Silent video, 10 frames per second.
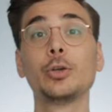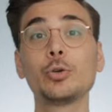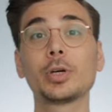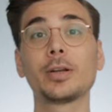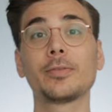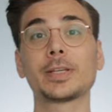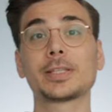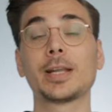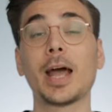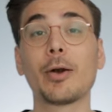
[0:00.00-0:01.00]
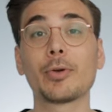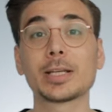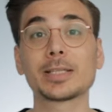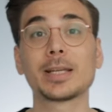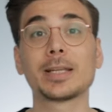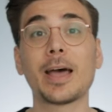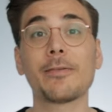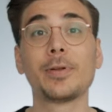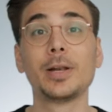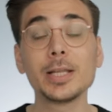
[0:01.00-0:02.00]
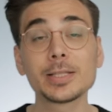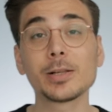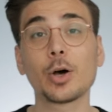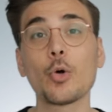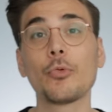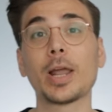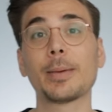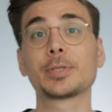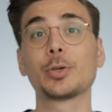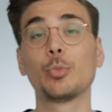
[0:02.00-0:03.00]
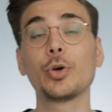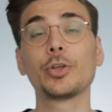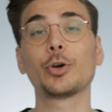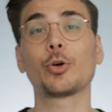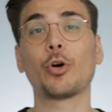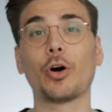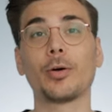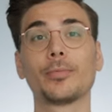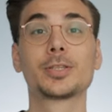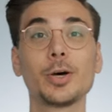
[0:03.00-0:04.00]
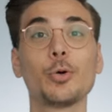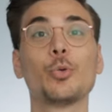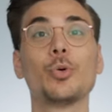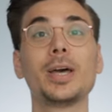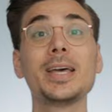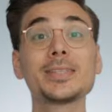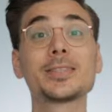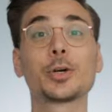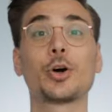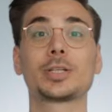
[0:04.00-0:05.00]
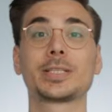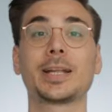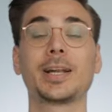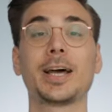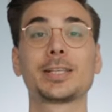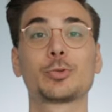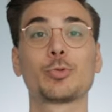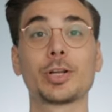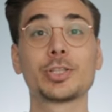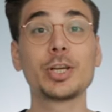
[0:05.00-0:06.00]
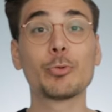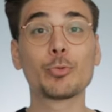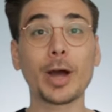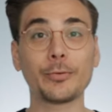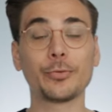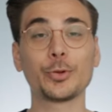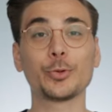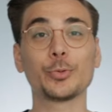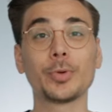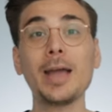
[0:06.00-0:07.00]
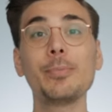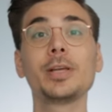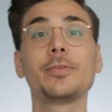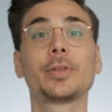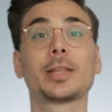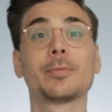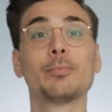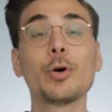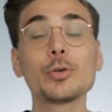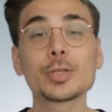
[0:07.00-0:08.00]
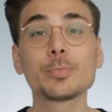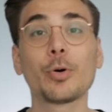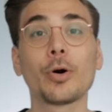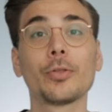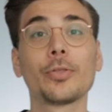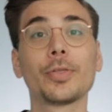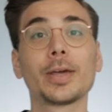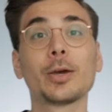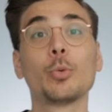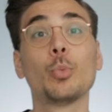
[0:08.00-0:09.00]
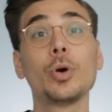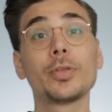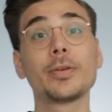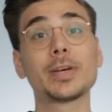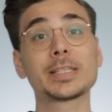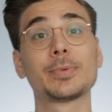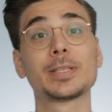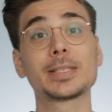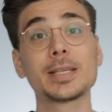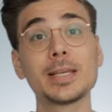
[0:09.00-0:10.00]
you can invest in areas that have little overlaps with your core. So, is the core satellite strategy right for you? I believe that the most important thing with investments